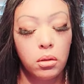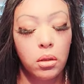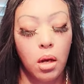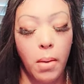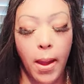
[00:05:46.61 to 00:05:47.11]

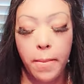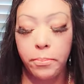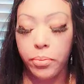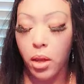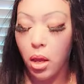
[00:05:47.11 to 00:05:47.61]
All right.
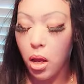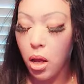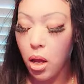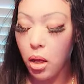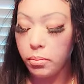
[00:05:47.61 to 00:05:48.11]

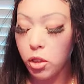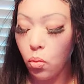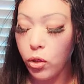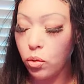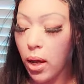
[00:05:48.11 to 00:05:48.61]
Um, so
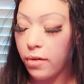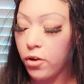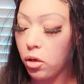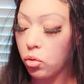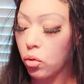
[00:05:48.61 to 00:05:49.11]
we do got a
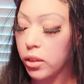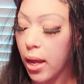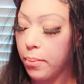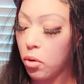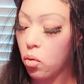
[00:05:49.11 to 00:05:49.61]
Virgo Taurus
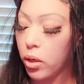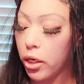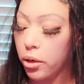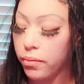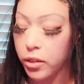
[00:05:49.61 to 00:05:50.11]
Capricorn
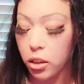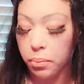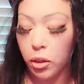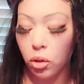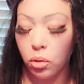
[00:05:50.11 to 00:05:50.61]
here. This could
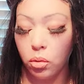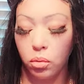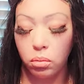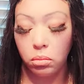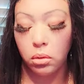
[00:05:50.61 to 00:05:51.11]
be
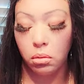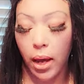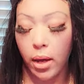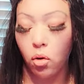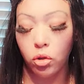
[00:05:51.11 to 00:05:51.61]
you,
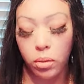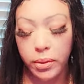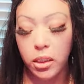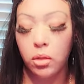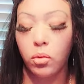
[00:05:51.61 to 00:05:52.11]
okay? Or you could
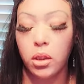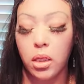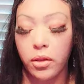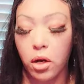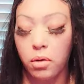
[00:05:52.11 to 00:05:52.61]
be dealing with
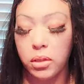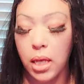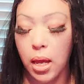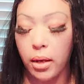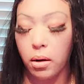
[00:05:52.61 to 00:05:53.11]
another earth
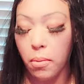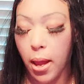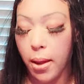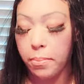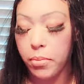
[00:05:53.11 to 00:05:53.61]
sign, all
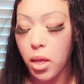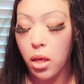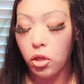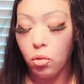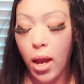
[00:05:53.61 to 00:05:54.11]
right?
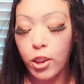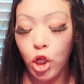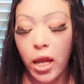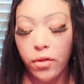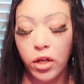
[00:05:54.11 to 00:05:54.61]
You guys
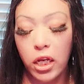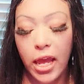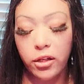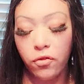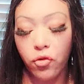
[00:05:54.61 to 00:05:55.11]
check out the
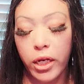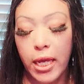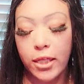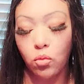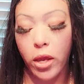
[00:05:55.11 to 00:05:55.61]
collective reading
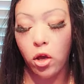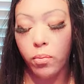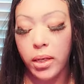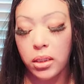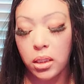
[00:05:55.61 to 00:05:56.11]
as well
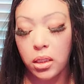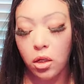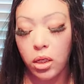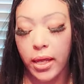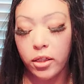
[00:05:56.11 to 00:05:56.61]
because the
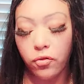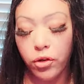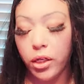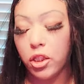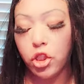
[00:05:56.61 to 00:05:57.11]
collective
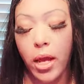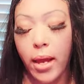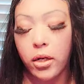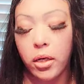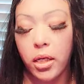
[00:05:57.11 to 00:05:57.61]
reading is
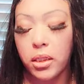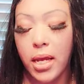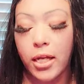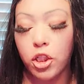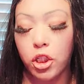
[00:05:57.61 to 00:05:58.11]
not, is
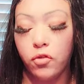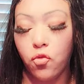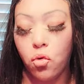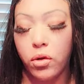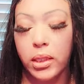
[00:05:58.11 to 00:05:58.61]
not just
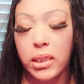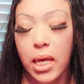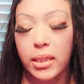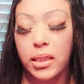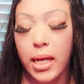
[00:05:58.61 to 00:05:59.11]
for the
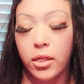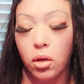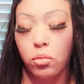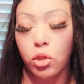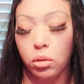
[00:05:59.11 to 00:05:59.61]
signs that I
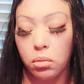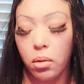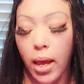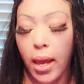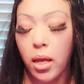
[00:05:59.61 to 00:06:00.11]
don't do,
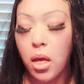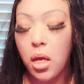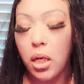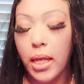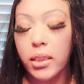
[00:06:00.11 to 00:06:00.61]
okay?
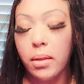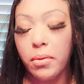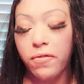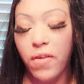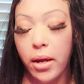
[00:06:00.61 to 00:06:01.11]
Like some of
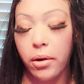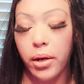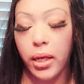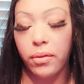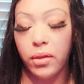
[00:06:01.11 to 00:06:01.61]
the fire
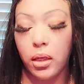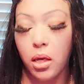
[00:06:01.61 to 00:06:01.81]
and the